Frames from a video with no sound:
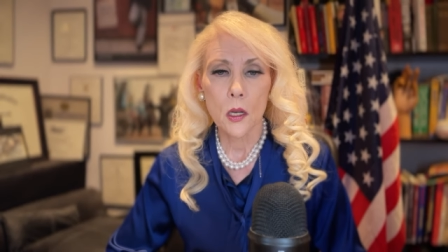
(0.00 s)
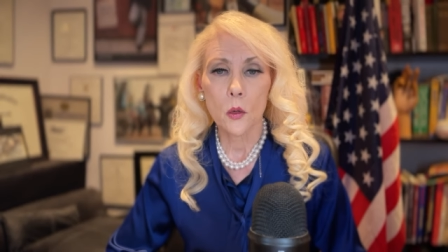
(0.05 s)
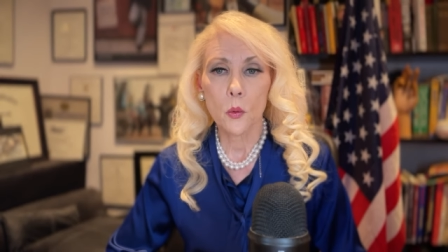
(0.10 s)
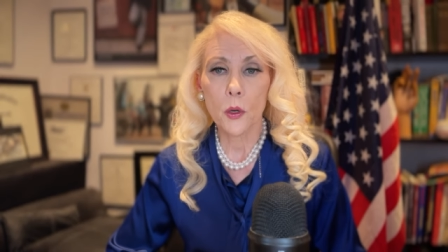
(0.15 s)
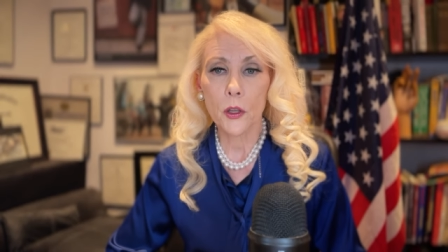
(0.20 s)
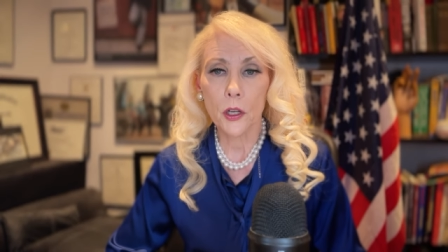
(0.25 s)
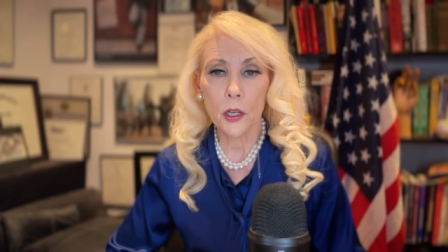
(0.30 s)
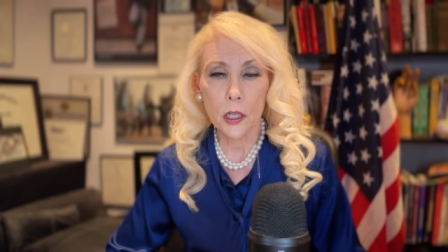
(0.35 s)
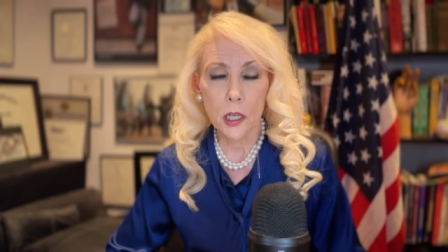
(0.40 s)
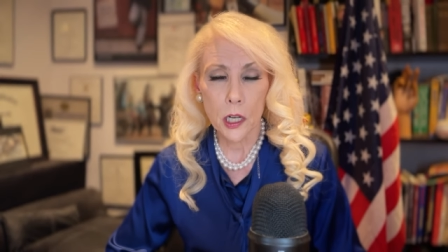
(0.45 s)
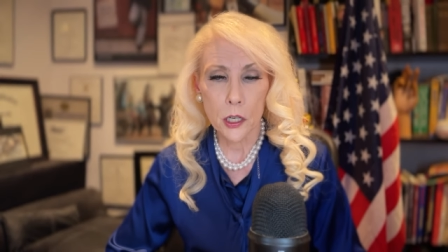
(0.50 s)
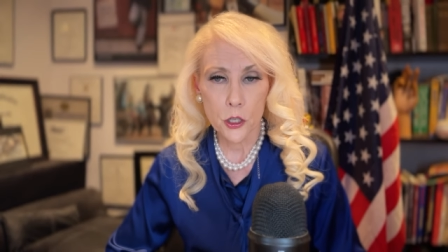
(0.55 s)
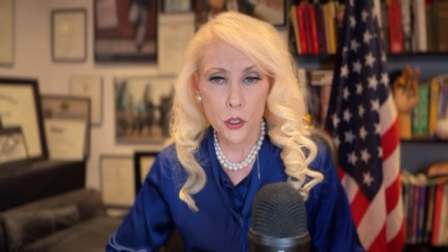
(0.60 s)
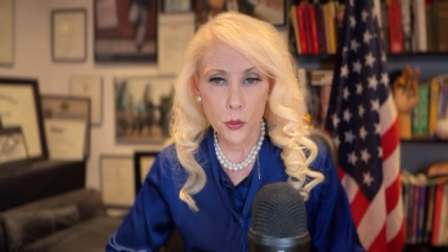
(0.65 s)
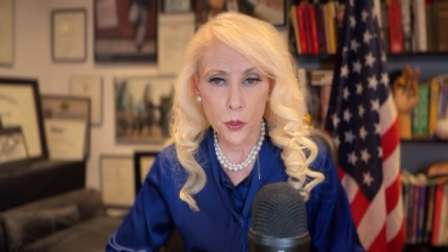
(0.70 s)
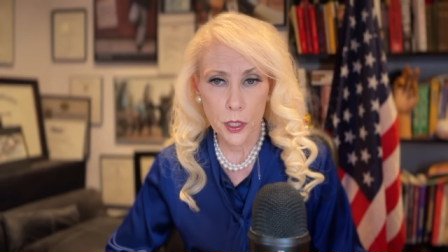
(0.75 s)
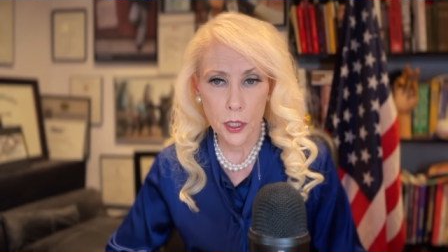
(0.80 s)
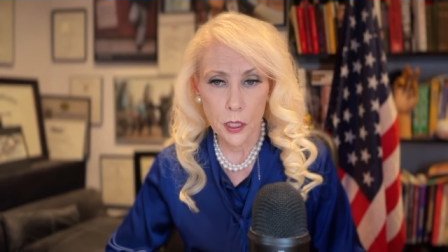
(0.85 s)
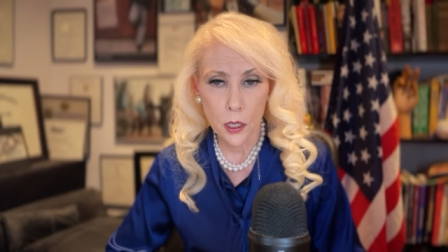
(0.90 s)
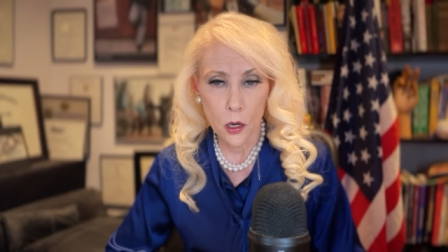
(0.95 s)
With our
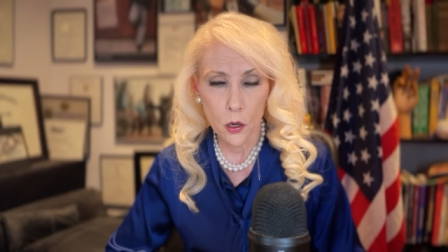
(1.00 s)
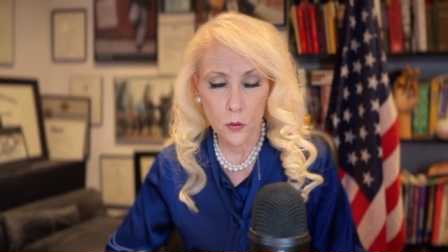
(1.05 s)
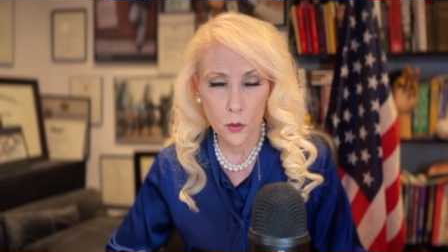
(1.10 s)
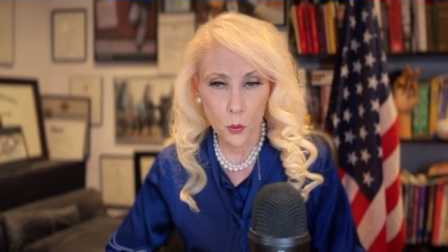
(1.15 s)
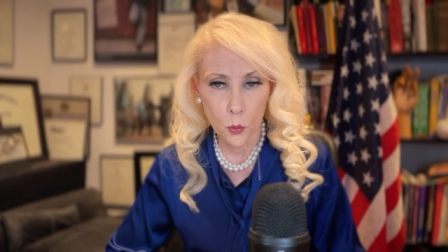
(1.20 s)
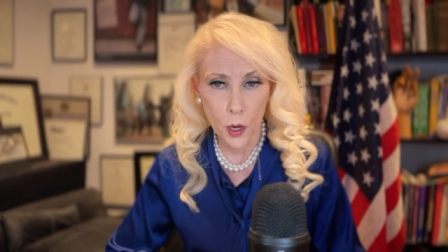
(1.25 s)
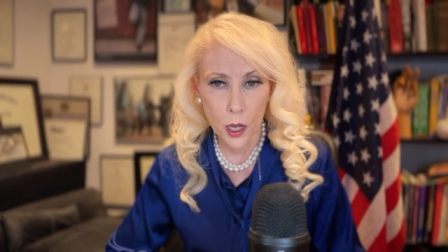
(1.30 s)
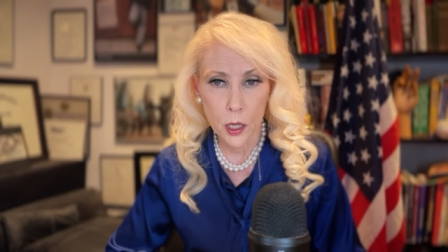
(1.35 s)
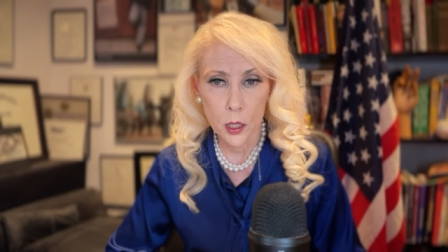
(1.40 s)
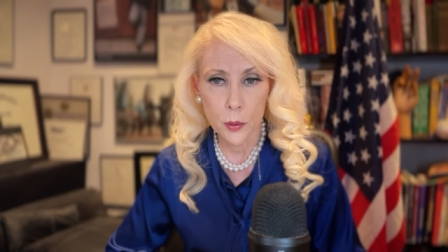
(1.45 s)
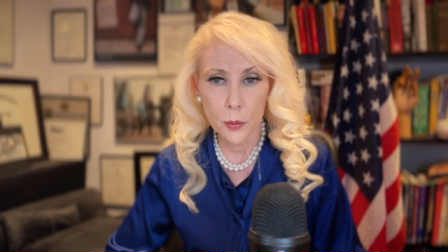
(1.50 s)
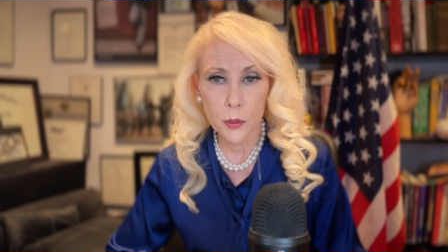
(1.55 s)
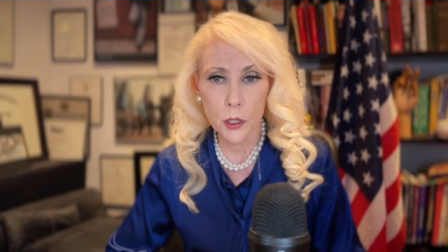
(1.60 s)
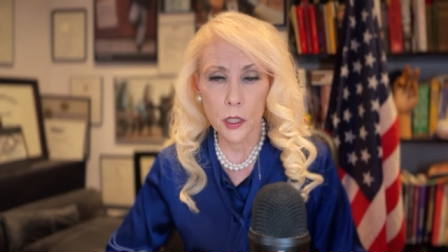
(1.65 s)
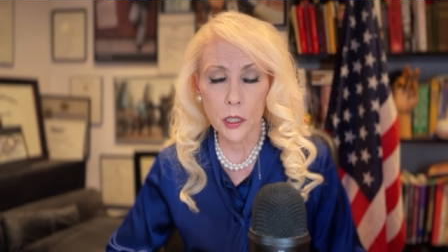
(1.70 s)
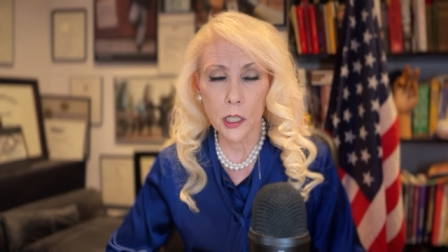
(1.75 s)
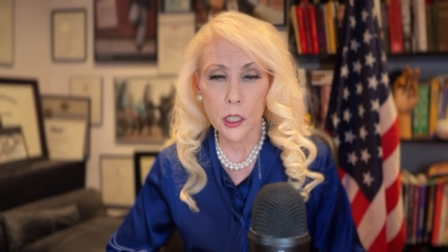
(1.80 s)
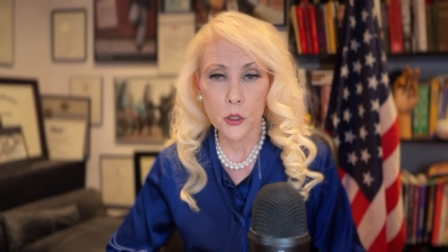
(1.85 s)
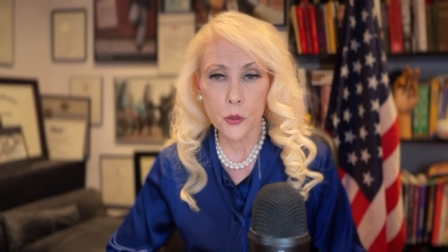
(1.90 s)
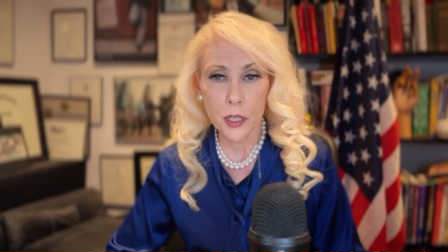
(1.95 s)
country overwhelmed, our
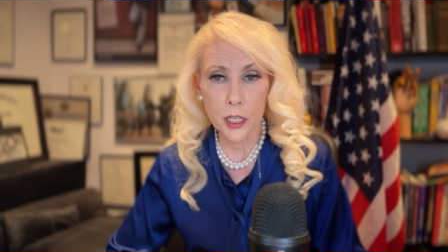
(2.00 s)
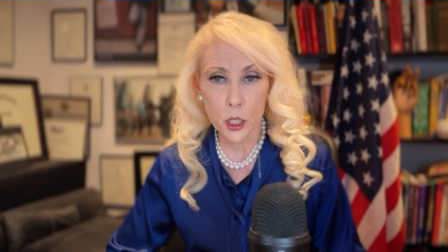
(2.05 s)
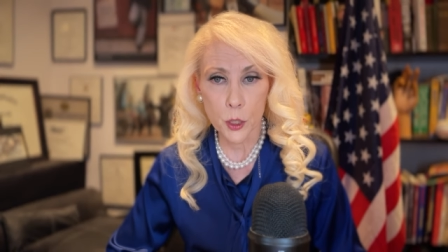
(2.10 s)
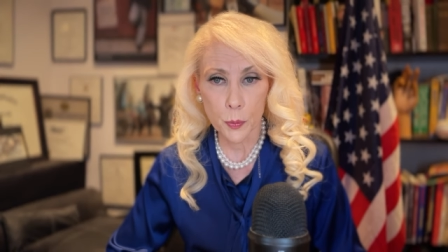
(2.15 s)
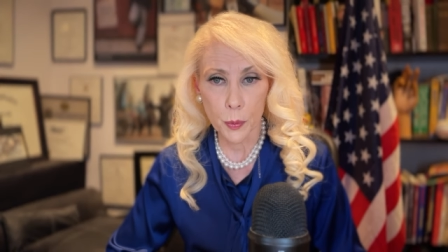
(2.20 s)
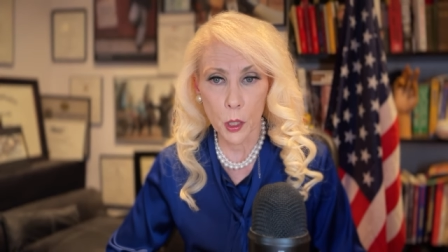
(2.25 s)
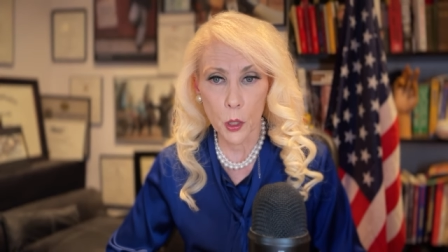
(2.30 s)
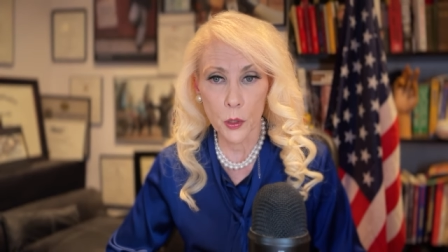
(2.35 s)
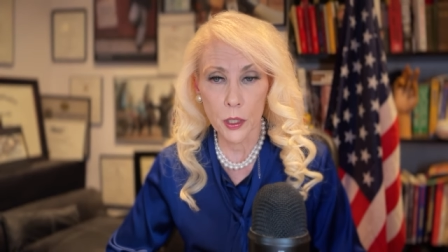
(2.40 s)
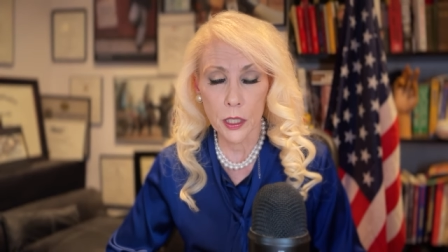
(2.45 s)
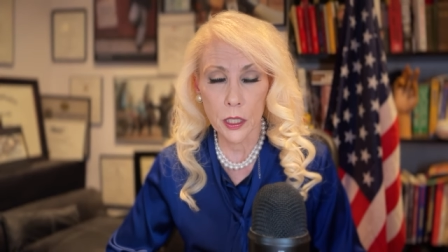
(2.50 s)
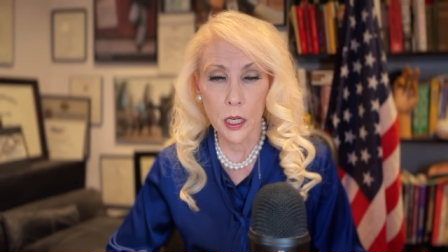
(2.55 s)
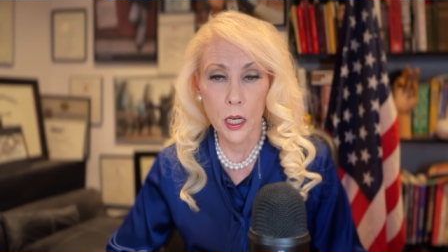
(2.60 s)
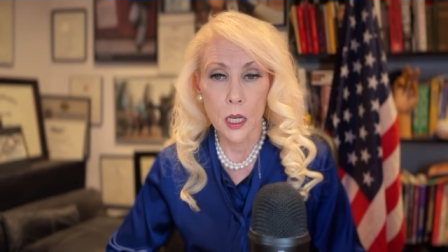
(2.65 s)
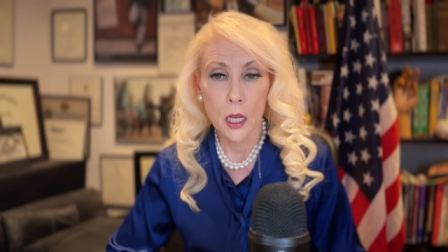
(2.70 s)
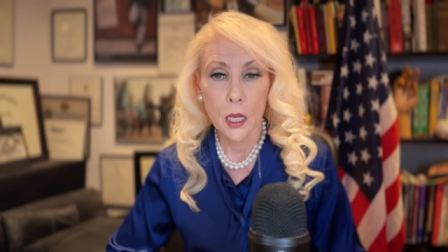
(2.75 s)
country exploding,